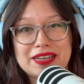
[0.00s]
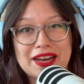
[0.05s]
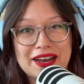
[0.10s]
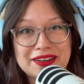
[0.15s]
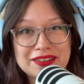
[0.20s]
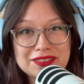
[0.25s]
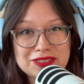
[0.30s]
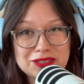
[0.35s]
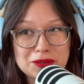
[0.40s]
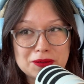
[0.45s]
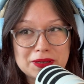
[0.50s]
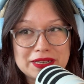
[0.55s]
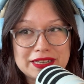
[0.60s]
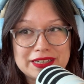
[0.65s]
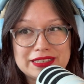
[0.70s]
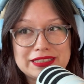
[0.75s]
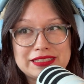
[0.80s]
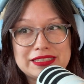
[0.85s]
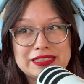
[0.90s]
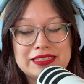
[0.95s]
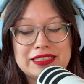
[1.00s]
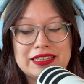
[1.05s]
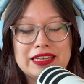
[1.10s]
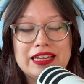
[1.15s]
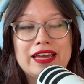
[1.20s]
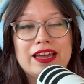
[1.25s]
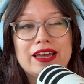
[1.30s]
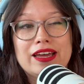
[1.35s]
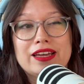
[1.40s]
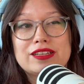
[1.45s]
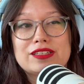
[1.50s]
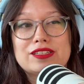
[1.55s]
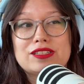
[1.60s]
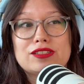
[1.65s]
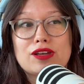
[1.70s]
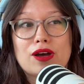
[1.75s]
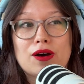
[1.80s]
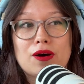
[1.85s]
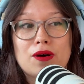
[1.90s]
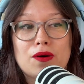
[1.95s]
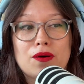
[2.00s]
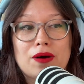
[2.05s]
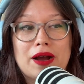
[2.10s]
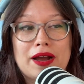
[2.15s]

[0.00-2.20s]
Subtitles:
add a twist. So